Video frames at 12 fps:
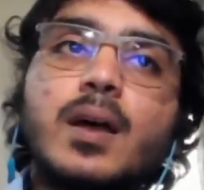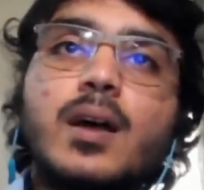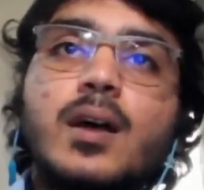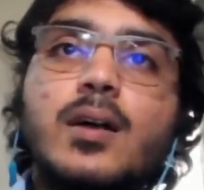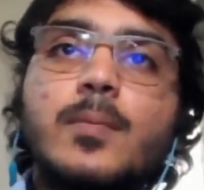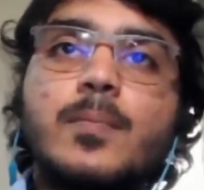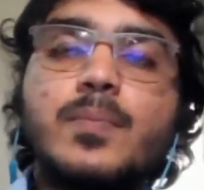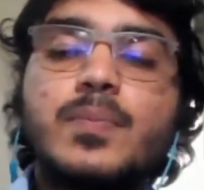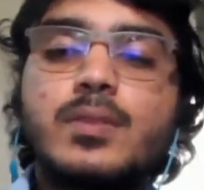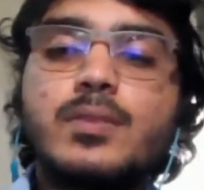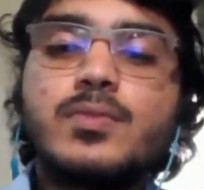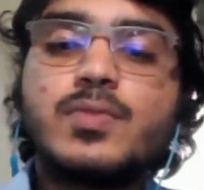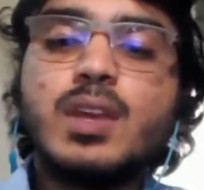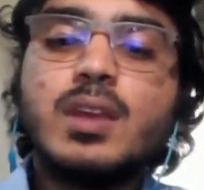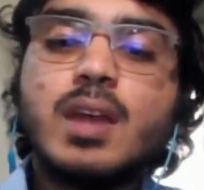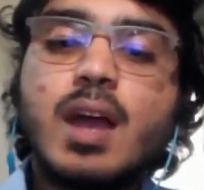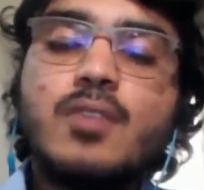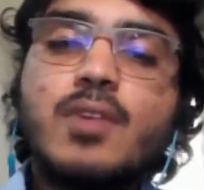uh,
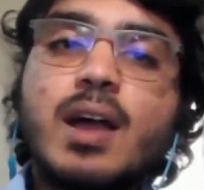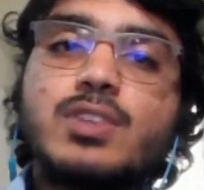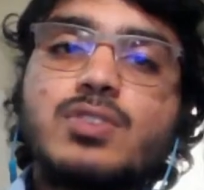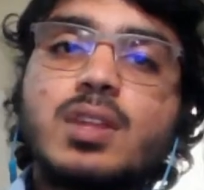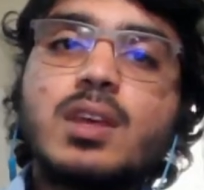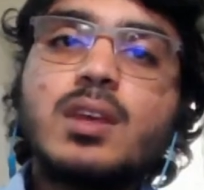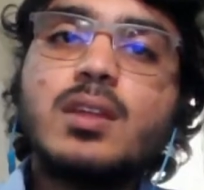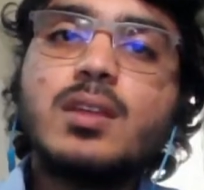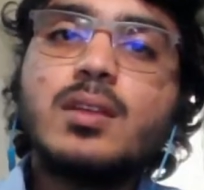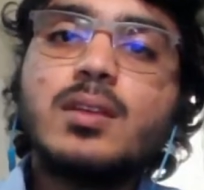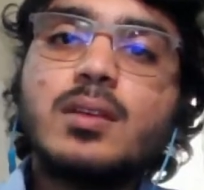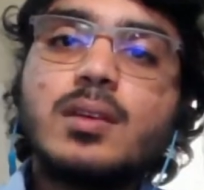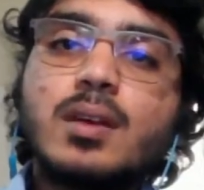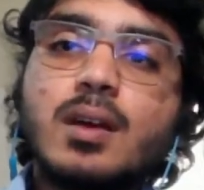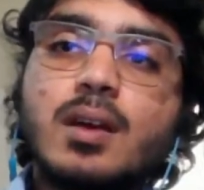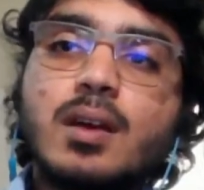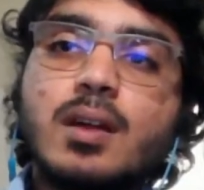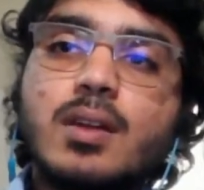we have actually
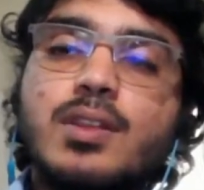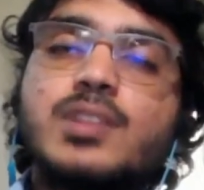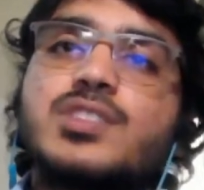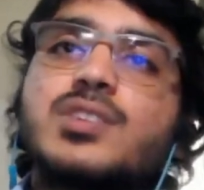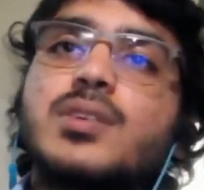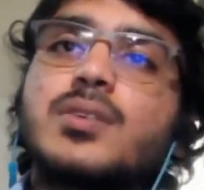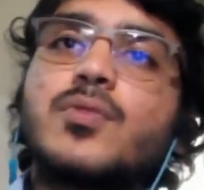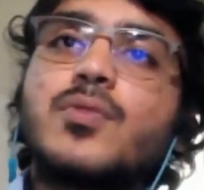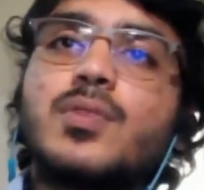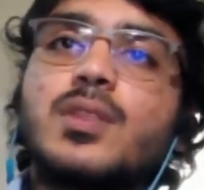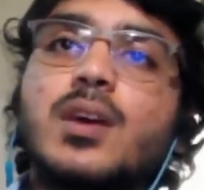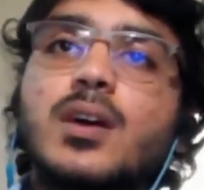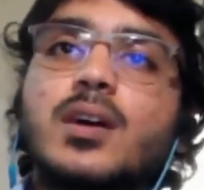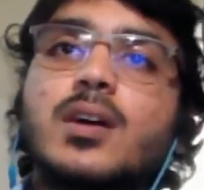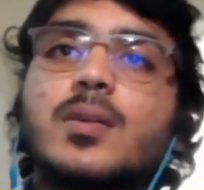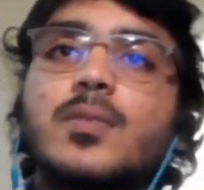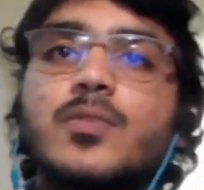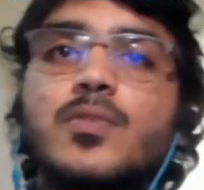ditched
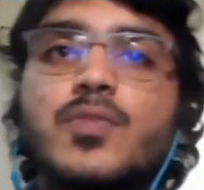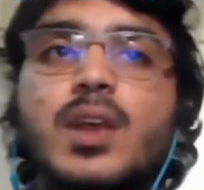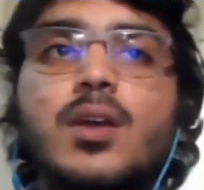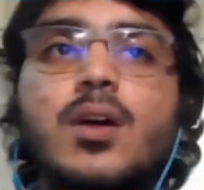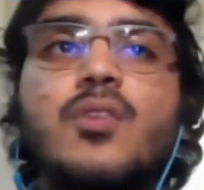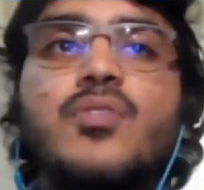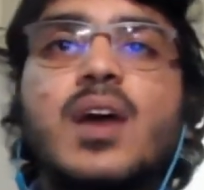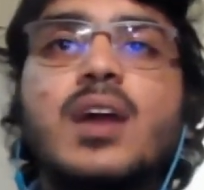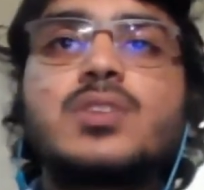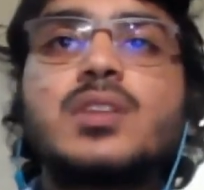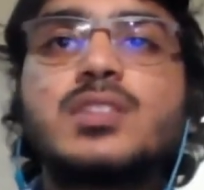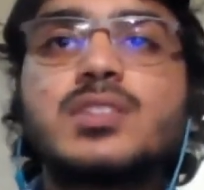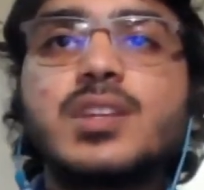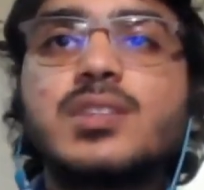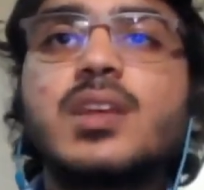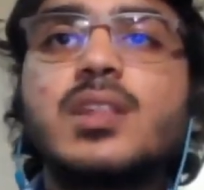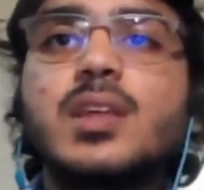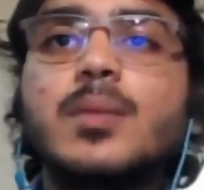the way of actually
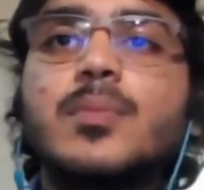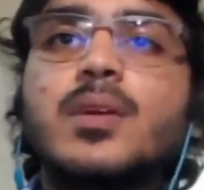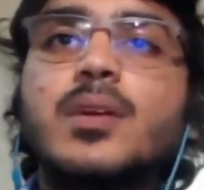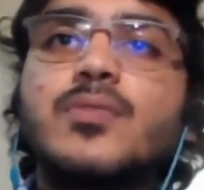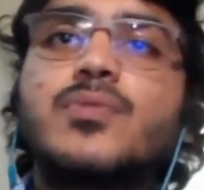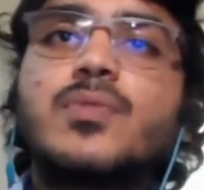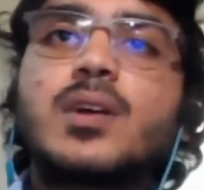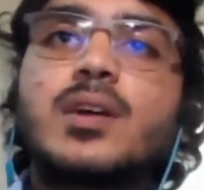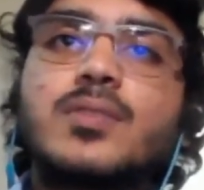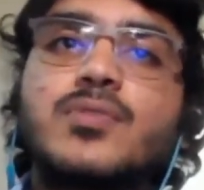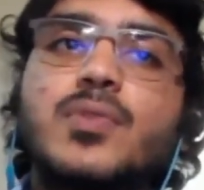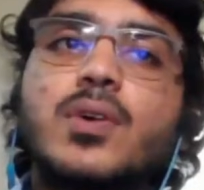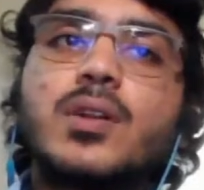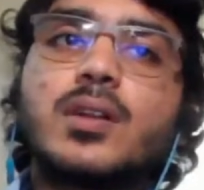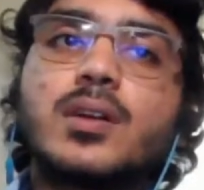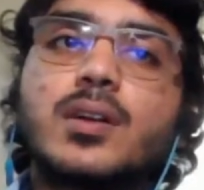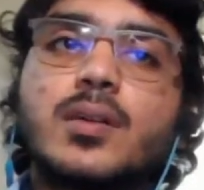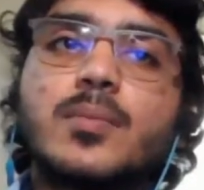stitching them for,
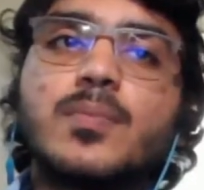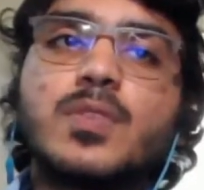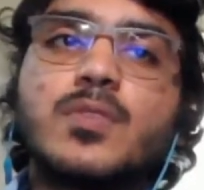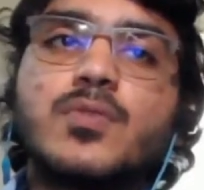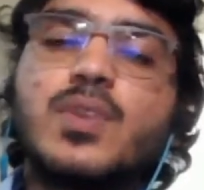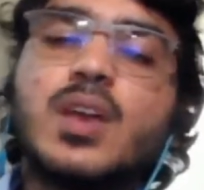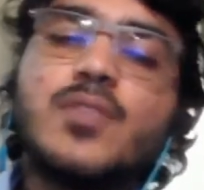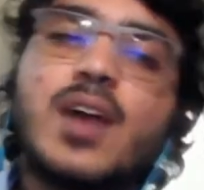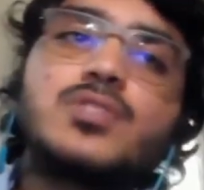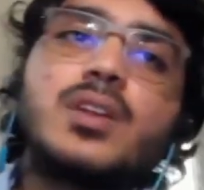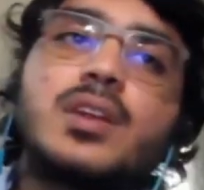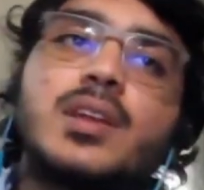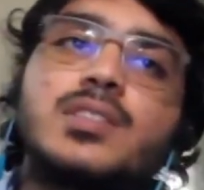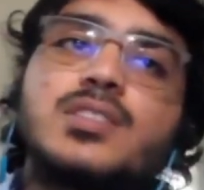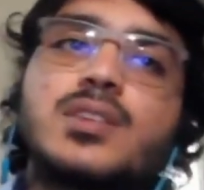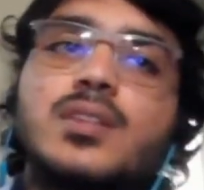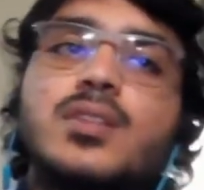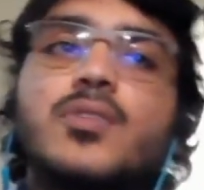uh, we have actually
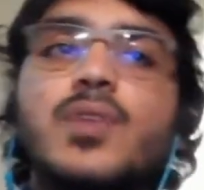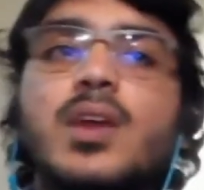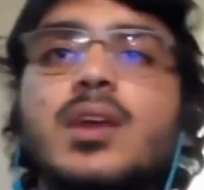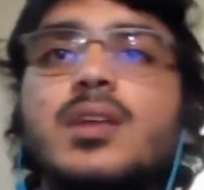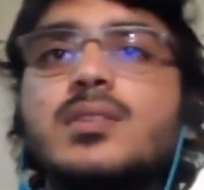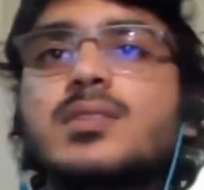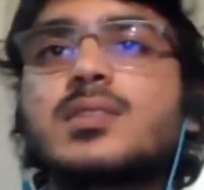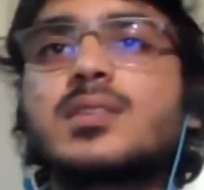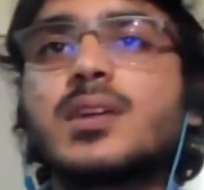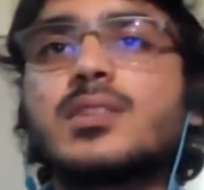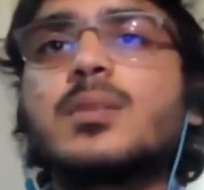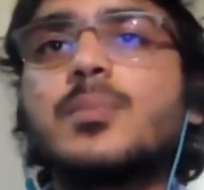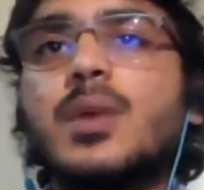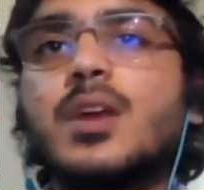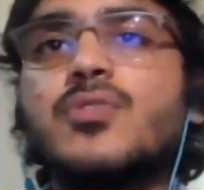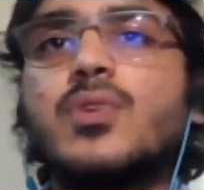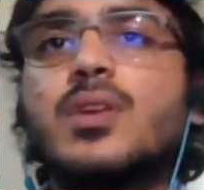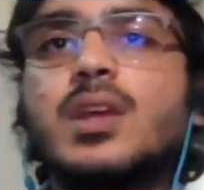ditched the way it's custom
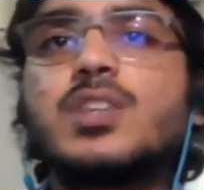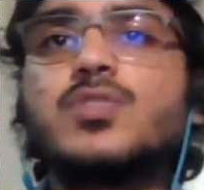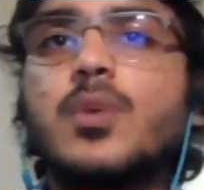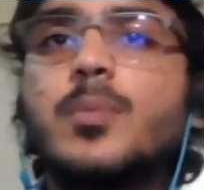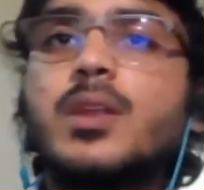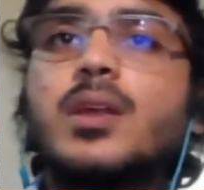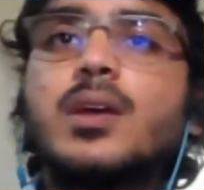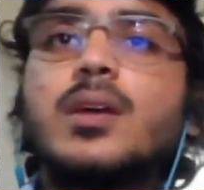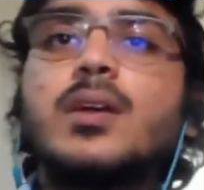made for each woman.